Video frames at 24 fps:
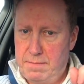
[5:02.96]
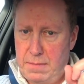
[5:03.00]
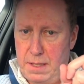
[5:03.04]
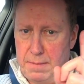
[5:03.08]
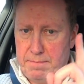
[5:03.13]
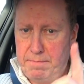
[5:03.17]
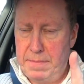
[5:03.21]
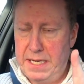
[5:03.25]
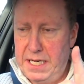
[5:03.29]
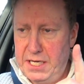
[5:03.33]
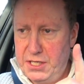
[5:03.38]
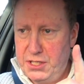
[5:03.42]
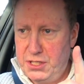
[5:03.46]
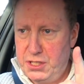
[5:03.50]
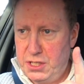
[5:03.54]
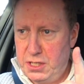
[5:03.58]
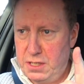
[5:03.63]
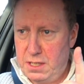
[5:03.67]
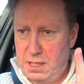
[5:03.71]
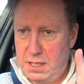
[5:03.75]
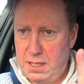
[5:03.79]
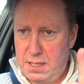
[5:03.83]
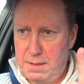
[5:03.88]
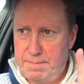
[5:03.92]
mini
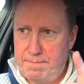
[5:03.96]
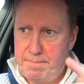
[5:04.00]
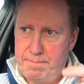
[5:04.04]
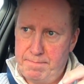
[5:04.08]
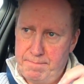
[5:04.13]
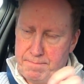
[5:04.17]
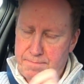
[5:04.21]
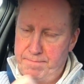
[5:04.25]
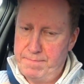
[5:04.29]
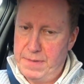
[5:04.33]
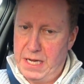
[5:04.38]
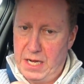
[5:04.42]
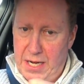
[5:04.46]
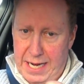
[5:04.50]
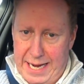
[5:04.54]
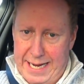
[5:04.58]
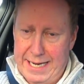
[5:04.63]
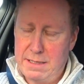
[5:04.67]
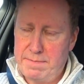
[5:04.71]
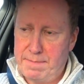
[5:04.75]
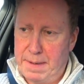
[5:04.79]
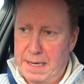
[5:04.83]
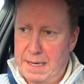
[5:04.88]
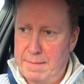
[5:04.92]

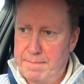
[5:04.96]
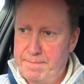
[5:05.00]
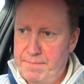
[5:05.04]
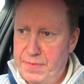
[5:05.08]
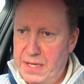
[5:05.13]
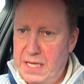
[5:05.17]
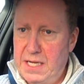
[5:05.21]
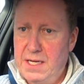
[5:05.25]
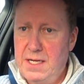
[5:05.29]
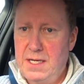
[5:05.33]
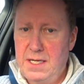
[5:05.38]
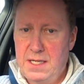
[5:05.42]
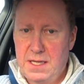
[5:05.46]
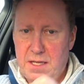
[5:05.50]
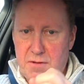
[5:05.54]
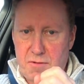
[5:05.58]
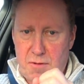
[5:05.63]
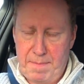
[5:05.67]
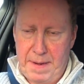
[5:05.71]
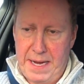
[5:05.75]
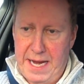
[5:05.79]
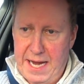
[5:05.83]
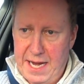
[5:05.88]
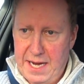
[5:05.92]
hand pump the
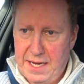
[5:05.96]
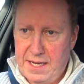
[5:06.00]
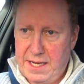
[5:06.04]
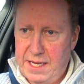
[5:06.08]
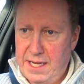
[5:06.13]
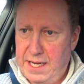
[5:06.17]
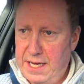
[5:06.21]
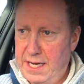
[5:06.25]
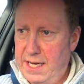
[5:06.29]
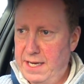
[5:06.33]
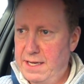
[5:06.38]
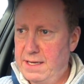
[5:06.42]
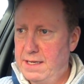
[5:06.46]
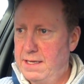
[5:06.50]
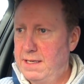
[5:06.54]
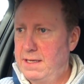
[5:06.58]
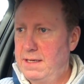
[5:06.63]
repair kit.